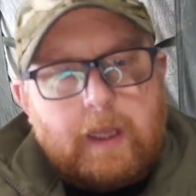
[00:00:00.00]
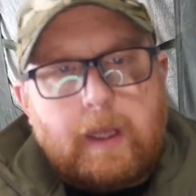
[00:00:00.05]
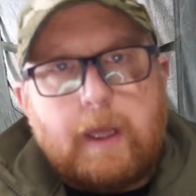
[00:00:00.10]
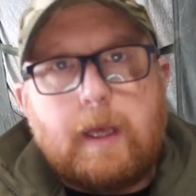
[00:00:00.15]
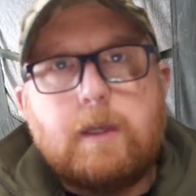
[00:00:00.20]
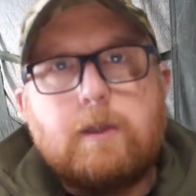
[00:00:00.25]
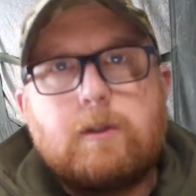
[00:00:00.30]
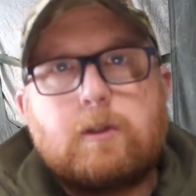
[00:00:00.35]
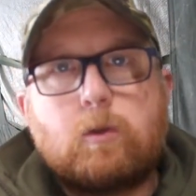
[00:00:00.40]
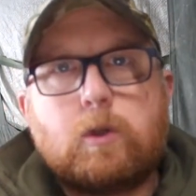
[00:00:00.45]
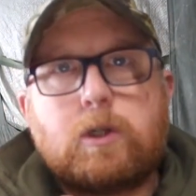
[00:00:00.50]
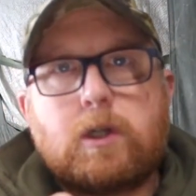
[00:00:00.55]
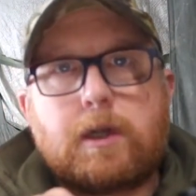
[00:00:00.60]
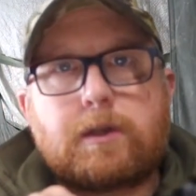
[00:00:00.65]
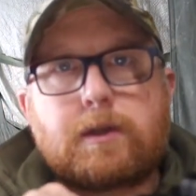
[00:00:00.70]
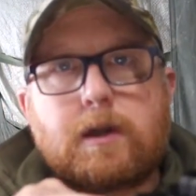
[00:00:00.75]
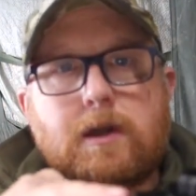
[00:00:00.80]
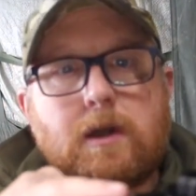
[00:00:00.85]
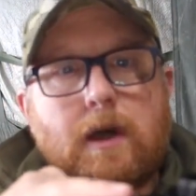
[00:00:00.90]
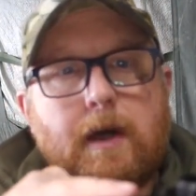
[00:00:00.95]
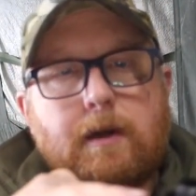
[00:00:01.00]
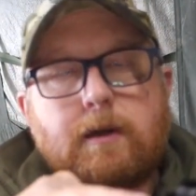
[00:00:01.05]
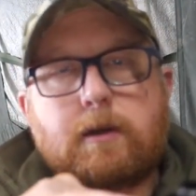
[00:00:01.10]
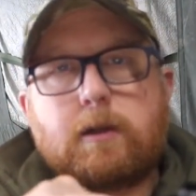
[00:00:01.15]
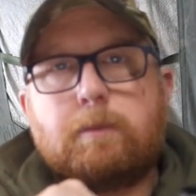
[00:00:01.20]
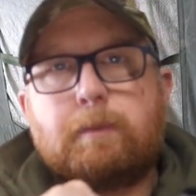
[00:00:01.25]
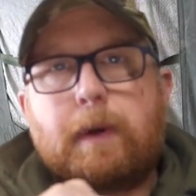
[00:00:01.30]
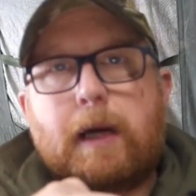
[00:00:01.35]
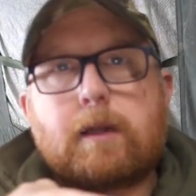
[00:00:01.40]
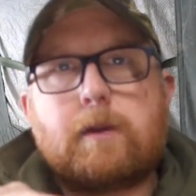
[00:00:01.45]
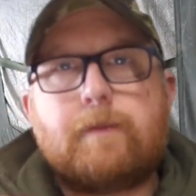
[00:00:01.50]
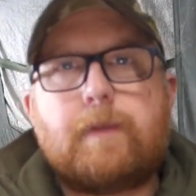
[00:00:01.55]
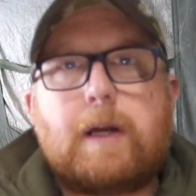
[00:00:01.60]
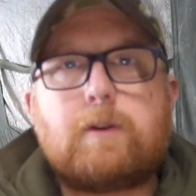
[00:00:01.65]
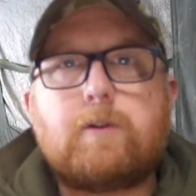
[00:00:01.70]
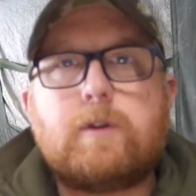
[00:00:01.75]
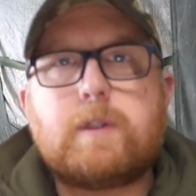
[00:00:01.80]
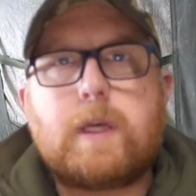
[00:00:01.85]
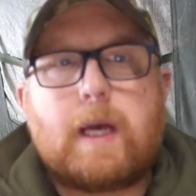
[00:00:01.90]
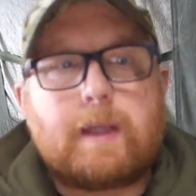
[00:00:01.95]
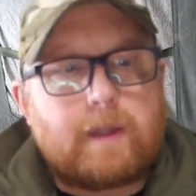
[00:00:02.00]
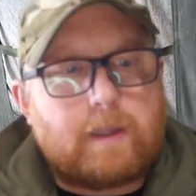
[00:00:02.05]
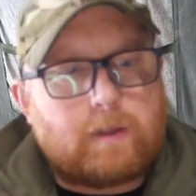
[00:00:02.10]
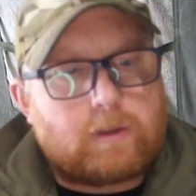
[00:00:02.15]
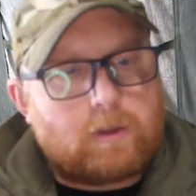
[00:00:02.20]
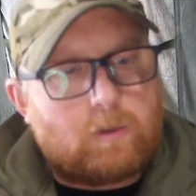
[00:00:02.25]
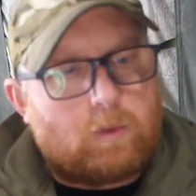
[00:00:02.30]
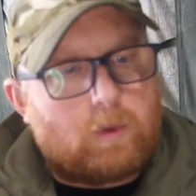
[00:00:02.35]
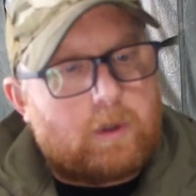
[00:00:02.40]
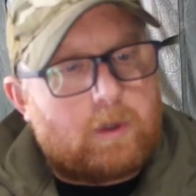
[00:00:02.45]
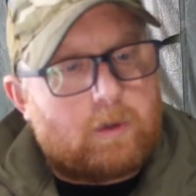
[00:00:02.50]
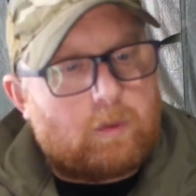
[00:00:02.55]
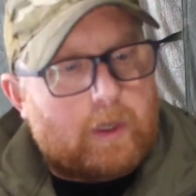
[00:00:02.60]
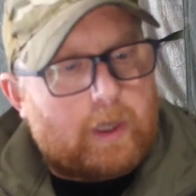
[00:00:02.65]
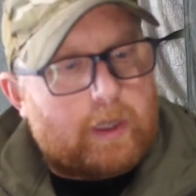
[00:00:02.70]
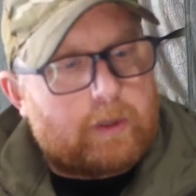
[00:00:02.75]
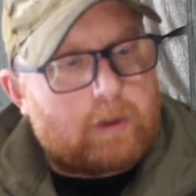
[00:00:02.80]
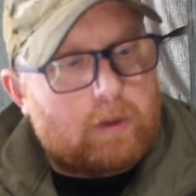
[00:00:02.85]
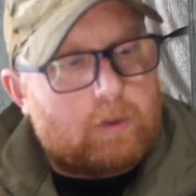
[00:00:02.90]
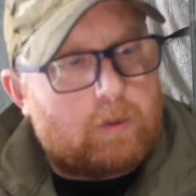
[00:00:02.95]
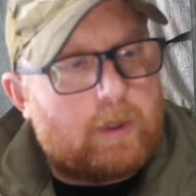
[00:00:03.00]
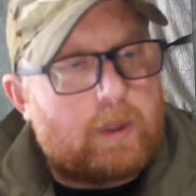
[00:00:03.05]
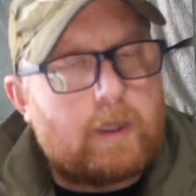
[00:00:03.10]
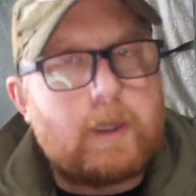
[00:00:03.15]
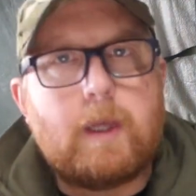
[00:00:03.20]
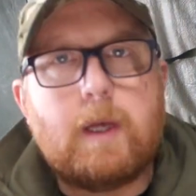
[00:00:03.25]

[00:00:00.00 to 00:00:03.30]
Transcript: is to adjust the sights back to factory settings. So what I do,